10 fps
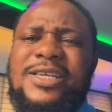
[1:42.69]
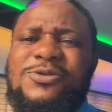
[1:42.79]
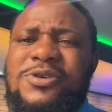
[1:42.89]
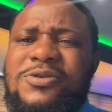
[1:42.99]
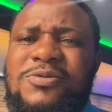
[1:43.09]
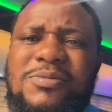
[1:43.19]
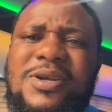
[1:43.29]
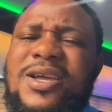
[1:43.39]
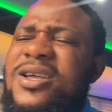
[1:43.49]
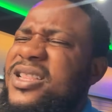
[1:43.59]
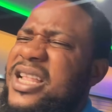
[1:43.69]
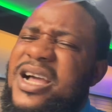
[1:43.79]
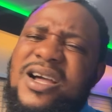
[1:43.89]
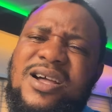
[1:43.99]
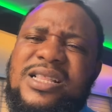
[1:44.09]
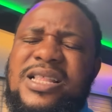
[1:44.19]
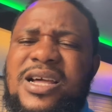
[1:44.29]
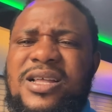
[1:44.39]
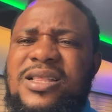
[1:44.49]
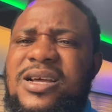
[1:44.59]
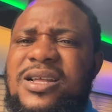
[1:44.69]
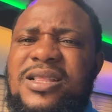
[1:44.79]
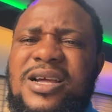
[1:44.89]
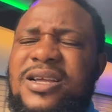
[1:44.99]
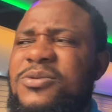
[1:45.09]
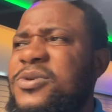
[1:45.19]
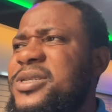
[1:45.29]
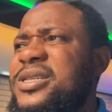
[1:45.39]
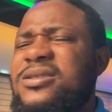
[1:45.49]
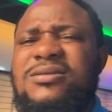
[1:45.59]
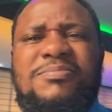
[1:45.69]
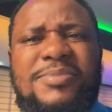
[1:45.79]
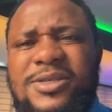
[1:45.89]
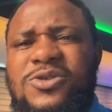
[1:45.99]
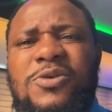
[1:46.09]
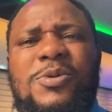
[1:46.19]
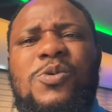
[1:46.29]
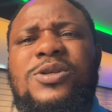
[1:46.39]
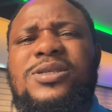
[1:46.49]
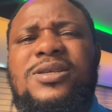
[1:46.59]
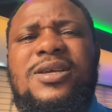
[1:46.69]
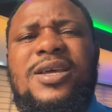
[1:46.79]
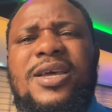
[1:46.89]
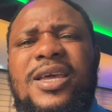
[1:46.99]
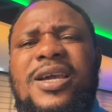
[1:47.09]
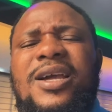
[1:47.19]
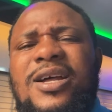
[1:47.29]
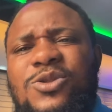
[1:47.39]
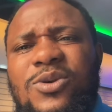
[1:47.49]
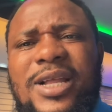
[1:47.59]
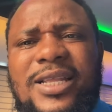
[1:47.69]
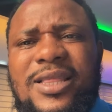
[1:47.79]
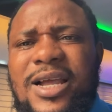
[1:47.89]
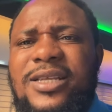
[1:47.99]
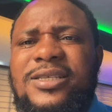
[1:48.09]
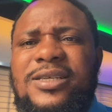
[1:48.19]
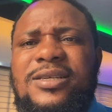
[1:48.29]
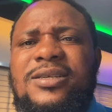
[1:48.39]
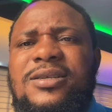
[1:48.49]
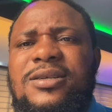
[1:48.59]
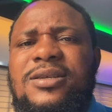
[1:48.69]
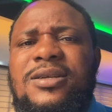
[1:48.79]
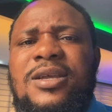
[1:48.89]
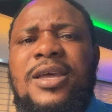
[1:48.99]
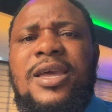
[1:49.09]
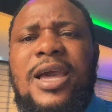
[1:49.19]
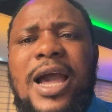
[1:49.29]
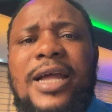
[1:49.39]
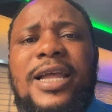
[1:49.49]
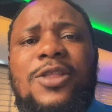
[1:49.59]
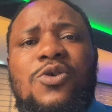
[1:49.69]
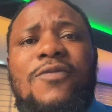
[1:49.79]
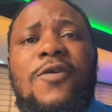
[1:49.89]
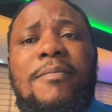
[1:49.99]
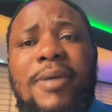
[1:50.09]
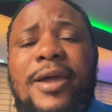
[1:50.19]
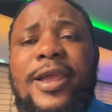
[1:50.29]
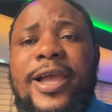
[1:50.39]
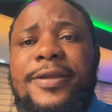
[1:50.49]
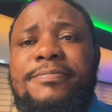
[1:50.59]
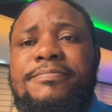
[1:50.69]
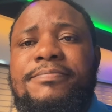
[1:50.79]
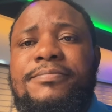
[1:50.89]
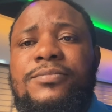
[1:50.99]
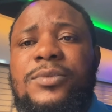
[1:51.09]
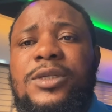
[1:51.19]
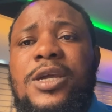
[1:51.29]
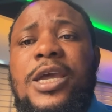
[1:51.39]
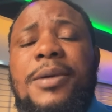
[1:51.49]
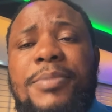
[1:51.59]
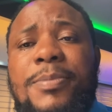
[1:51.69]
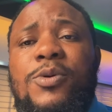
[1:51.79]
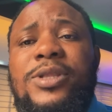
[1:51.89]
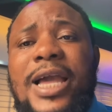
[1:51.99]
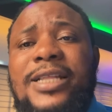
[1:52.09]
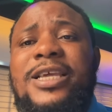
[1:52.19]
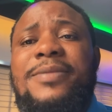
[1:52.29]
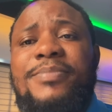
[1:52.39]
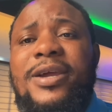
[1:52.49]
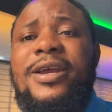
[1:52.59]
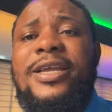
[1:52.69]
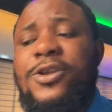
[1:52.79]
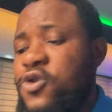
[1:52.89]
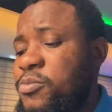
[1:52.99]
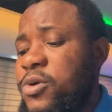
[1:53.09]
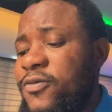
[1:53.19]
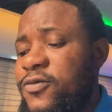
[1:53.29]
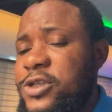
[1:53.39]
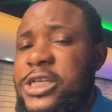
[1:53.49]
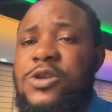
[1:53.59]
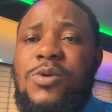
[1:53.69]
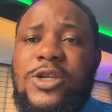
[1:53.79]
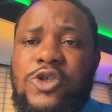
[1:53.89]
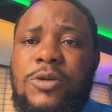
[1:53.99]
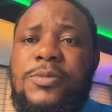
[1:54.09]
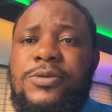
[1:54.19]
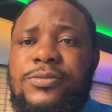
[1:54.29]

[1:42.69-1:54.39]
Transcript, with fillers: So nah nah nah nah. It wasn't big stuff. It was a candlelight night. And I know for burial, people they attend burial in the hope of say they want chop.